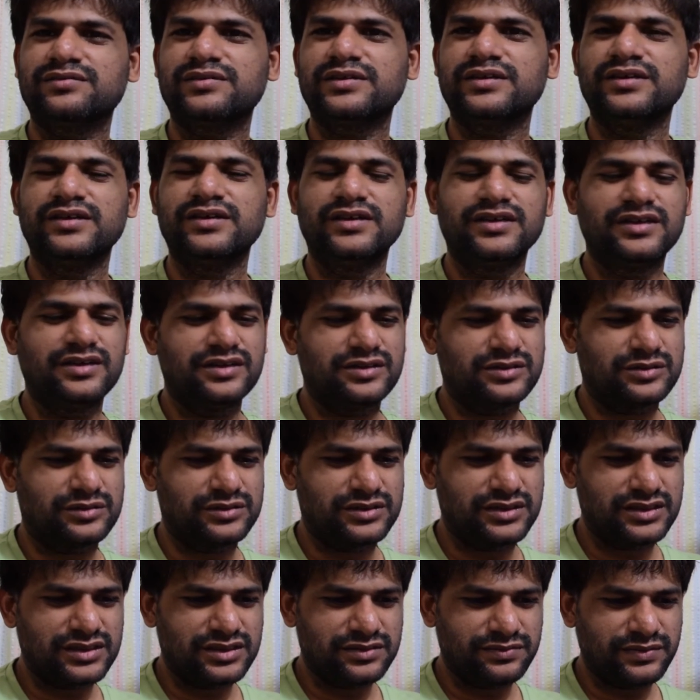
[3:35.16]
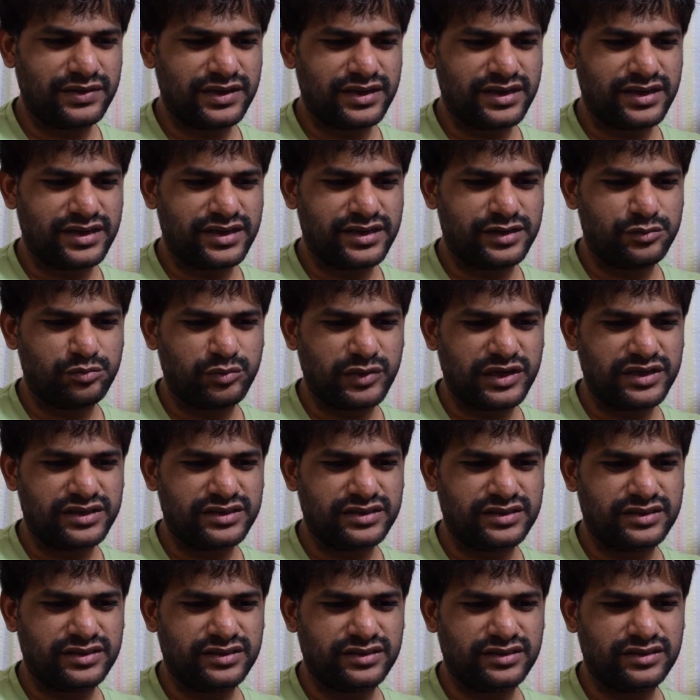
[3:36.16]
way. So this way it
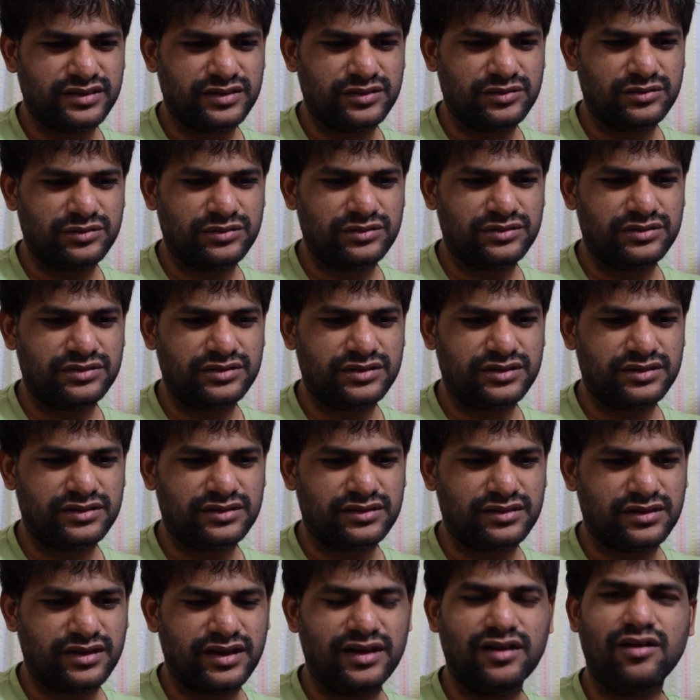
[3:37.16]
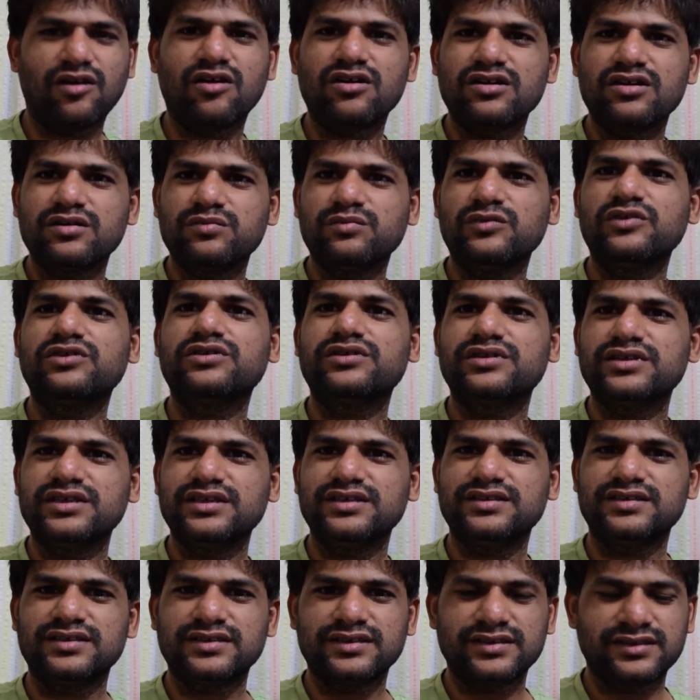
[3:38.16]
makes the code a lot more
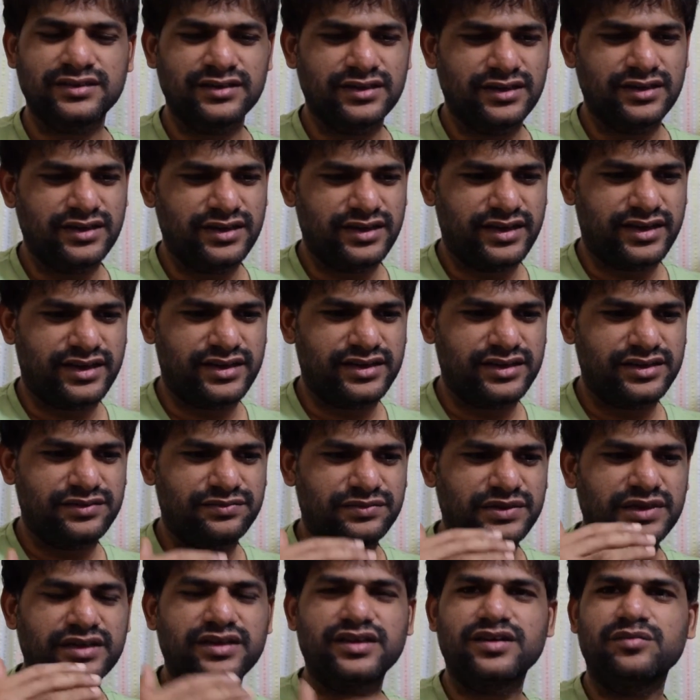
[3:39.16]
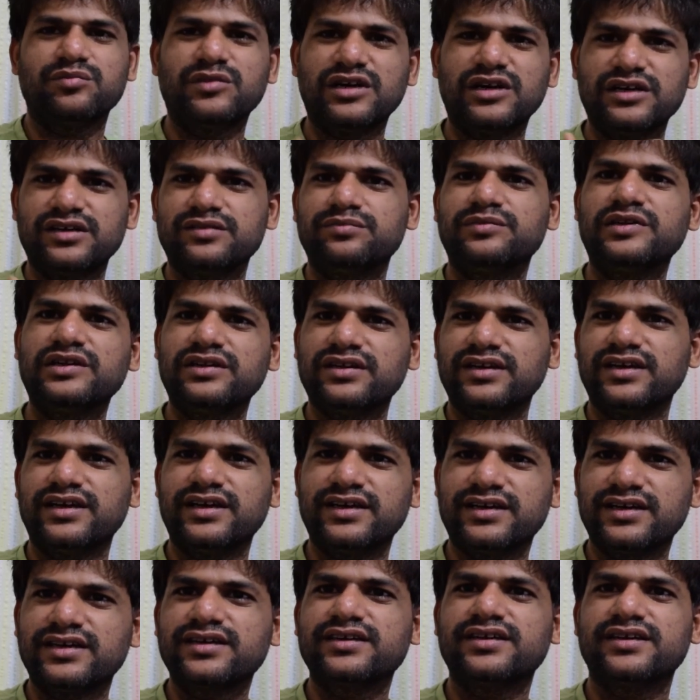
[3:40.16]
easier, and if there are multiple
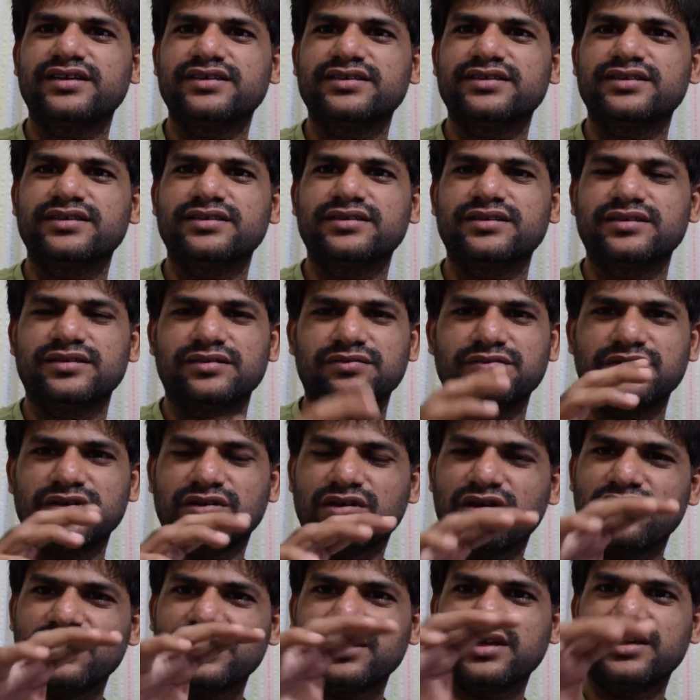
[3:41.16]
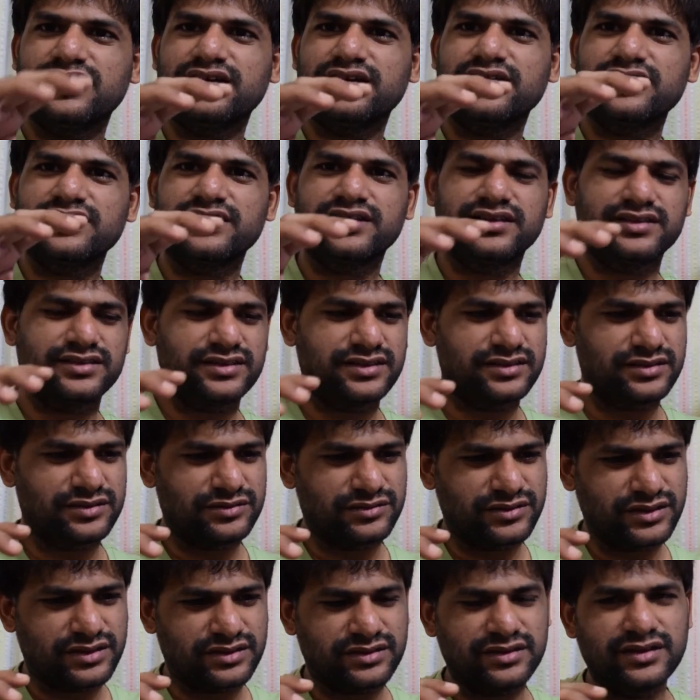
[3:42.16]
error cases, for all the error cases
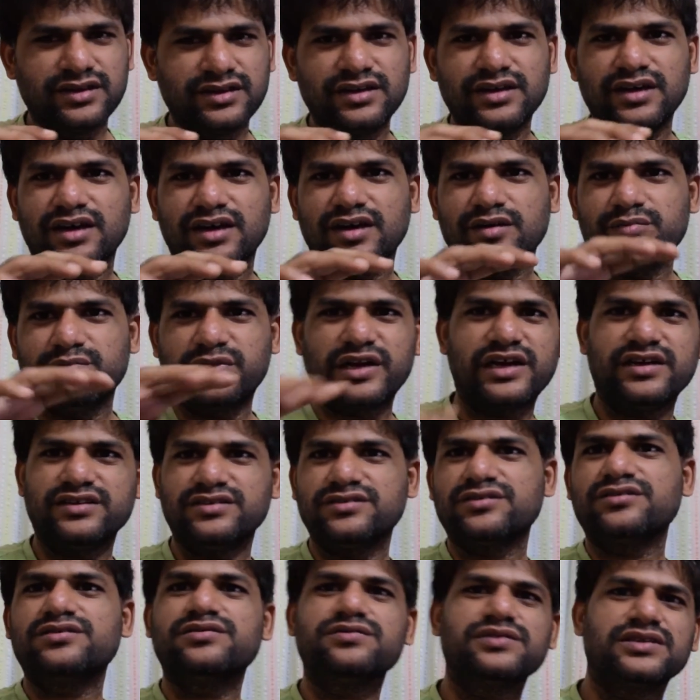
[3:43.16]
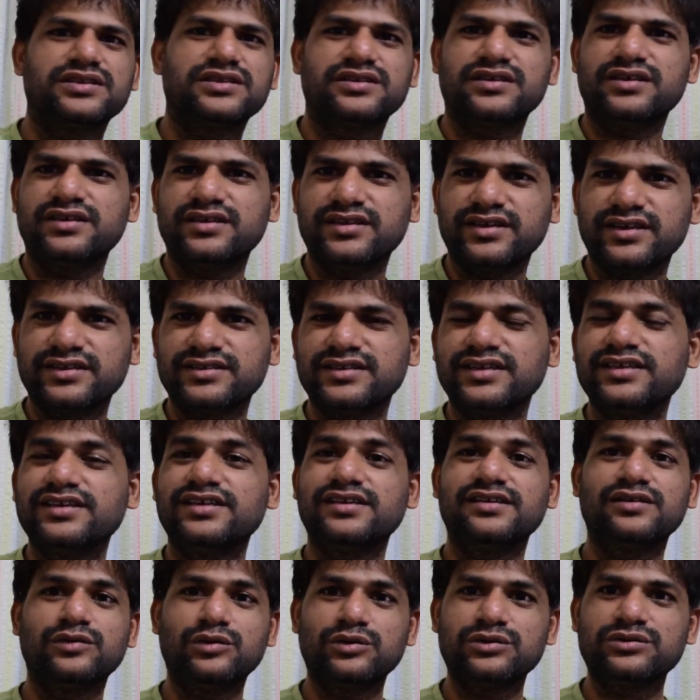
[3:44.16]
you can branch out with a
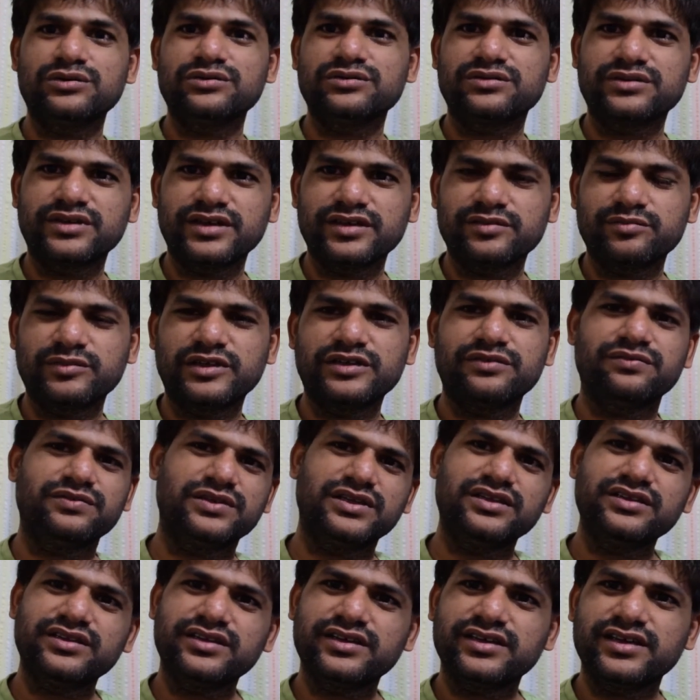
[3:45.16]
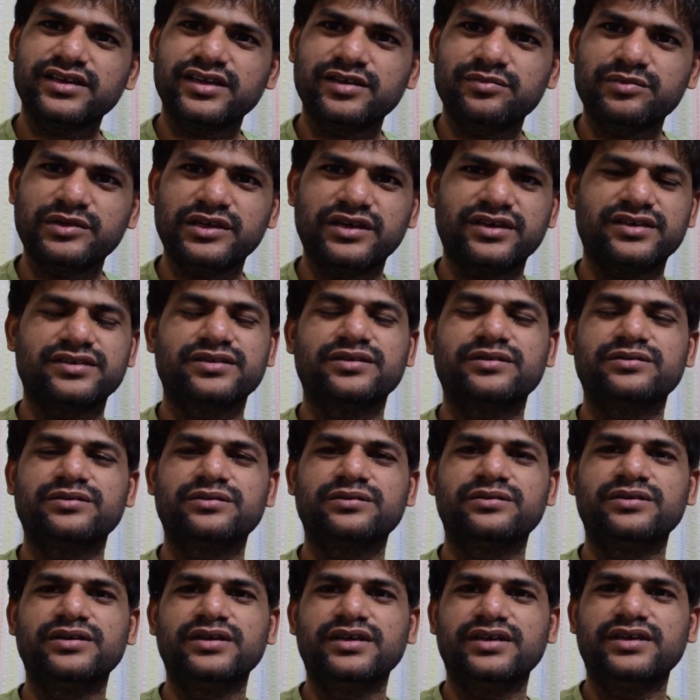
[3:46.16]
single GOTO statement within the API.
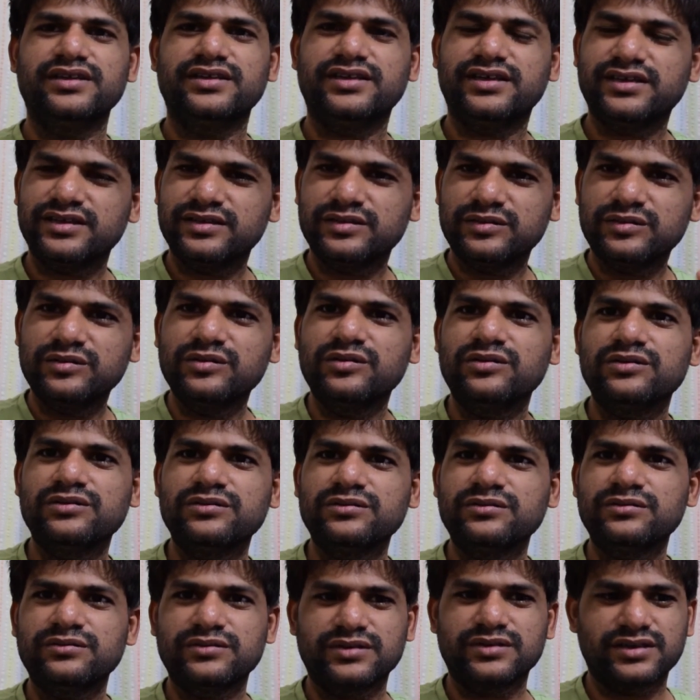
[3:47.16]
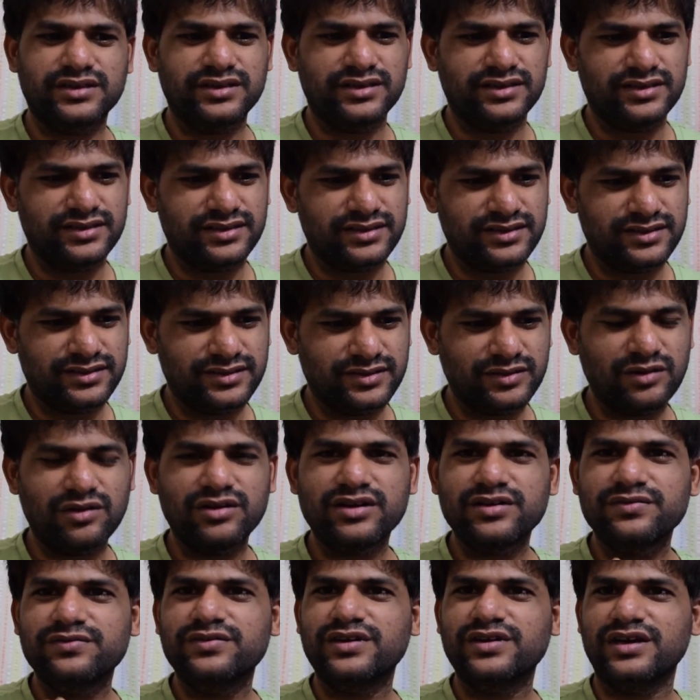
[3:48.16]
So there is no
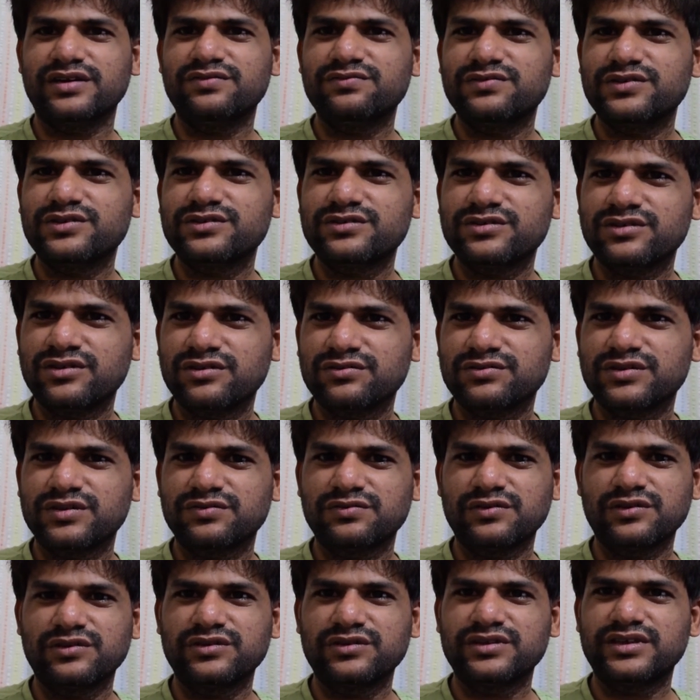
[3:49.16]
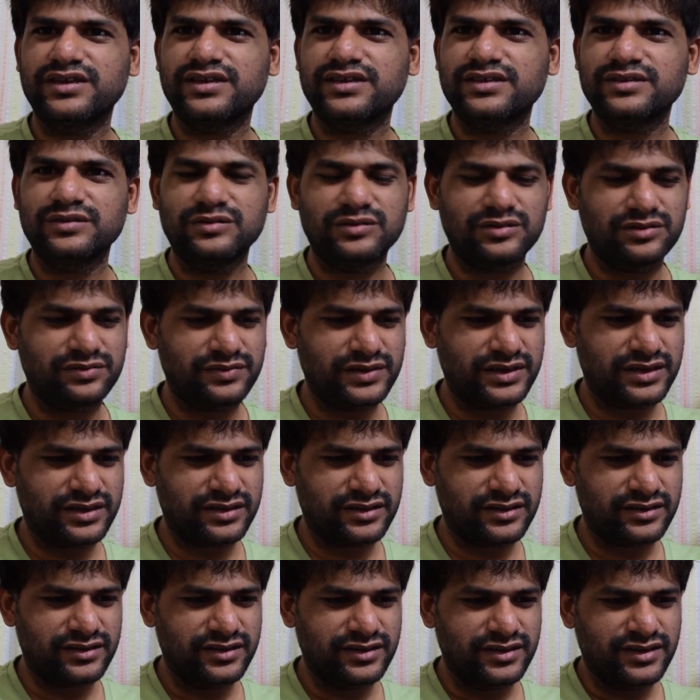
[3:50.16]
sort of confusion of the flow. There is
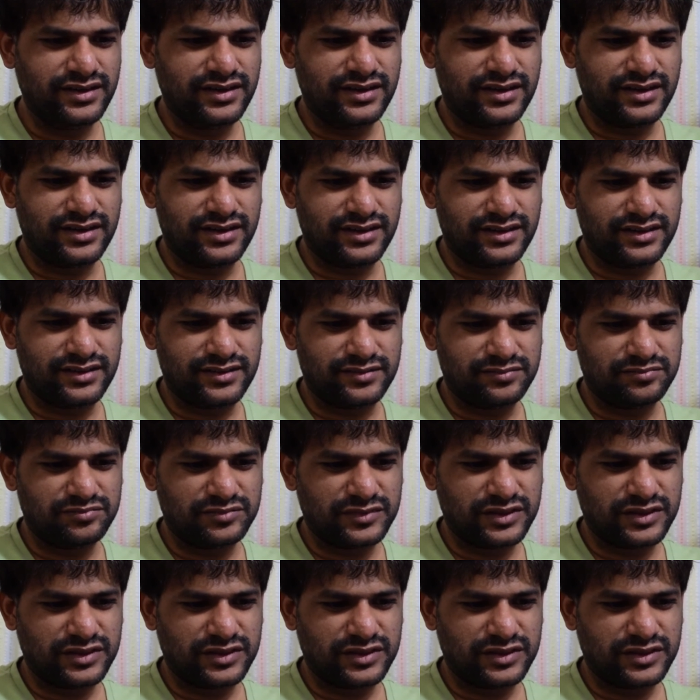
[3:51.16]
nowhere a